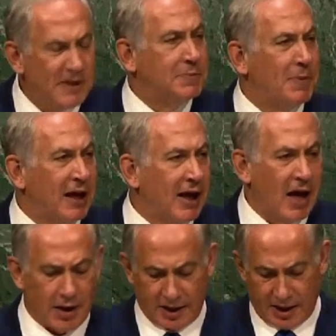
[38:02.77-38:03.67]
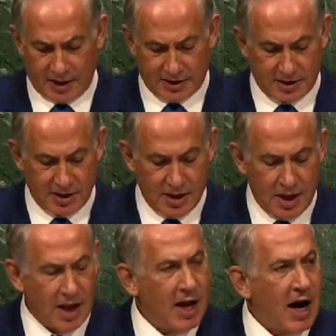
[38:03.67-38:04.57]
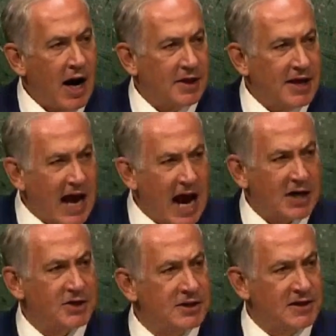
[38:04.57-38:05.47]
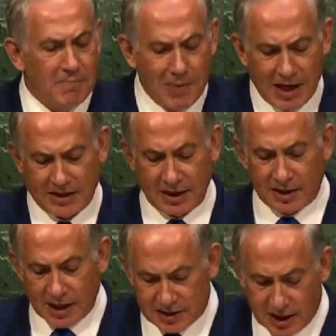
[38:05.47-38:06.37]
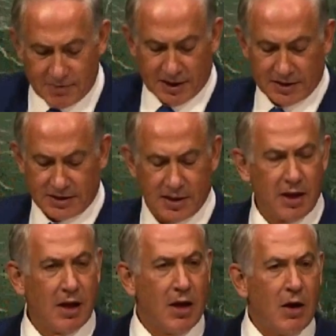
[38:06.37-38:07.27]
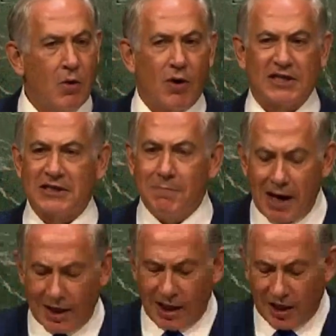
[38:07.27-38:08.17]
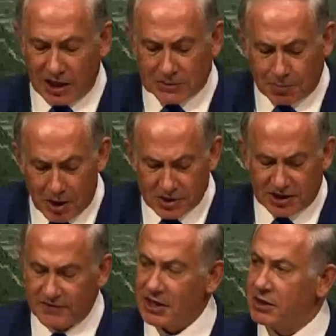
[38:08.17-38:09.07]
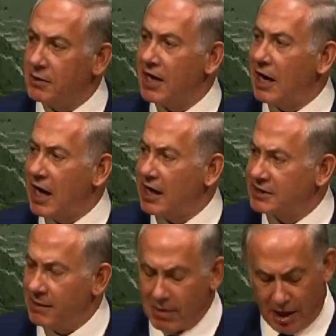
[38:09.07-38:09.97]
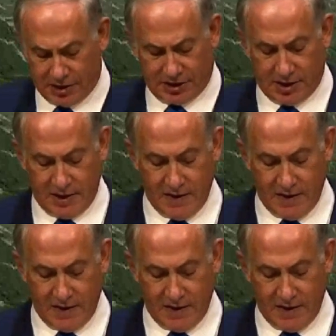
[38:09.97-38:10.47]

be speaking out against are the actions of militant Islamists who are smuggling explosives into the Al-Aqsa Mosque